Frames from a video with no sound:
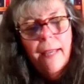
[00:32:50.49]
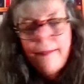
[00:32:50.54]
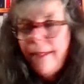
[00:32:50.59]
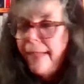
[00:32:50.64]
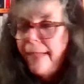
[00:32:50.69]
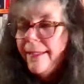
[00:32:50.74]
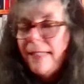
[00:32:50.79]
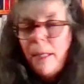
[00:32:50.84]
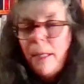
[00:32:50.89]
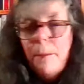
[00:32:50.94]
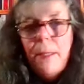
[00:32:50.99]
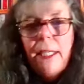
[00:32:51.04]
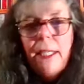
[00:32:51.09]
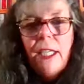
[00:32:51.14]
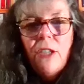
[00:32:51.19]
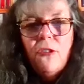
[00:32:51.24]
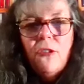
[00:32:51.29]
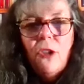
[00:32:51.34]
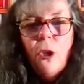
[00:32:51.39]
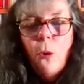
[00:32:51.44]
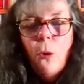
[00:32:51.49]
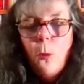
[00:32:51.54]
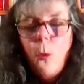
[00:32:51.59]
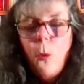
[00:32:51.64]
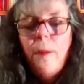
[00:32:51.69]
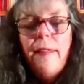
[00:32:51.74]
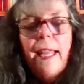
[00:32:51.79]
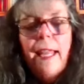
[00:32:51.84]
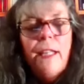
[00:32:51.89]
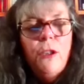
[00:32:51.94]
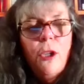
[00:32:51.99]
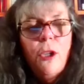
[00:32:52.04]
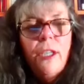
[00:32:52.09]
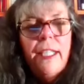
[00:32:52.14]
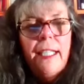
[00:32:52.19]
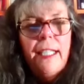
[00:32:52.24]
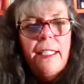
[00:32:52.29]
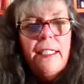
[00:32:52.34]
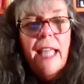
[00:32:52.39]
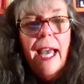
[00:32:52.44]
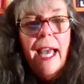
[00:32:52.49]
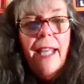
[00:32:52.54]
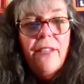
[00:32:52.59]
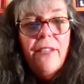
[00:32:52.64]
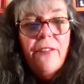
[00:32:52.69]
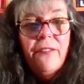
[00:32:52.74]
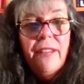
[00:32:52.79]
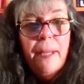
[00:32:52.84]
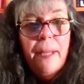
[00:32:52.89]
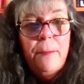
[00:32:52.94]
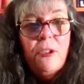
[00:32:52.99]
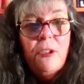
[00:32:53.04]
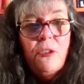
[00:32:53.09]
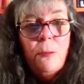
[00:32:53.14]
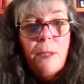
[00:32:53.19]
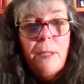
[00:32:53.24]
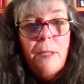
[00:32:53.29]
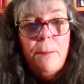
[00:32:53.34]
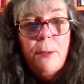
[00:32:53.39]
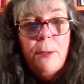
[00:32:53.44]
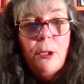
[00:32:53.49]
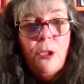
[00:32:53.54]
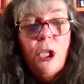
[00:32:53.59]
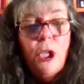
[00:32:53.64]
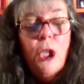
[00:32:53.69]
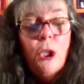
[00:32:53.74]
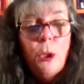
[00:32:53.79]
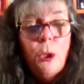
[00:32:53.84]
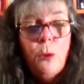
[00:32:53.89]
They said, because when they look at a lot of famous people